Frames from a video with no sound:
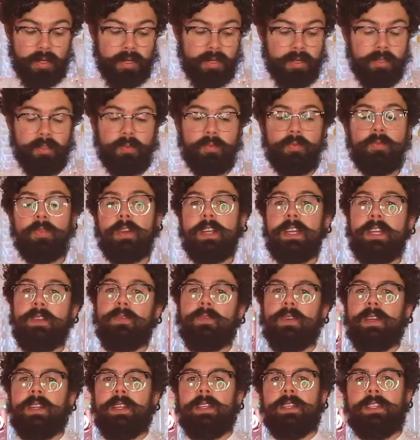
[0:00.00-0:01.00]
is
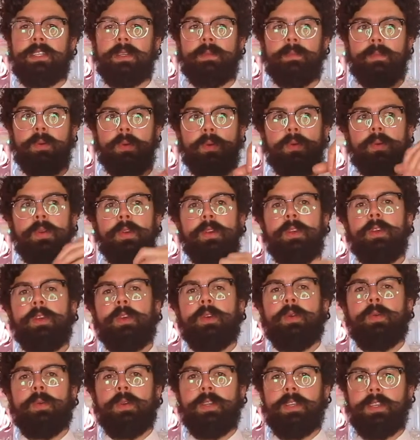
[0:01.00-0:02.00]
really simple.
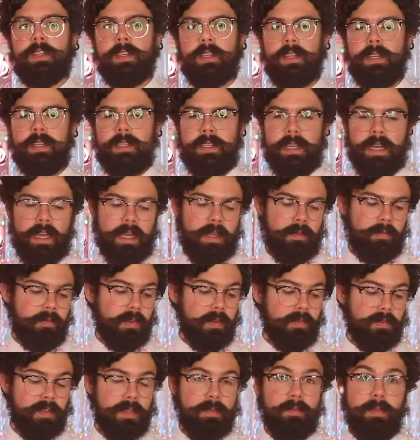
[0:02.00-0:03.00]
We're just going to take
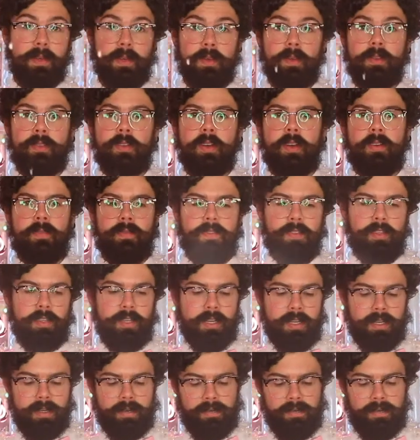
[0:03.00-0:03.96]
50 mils of the gin.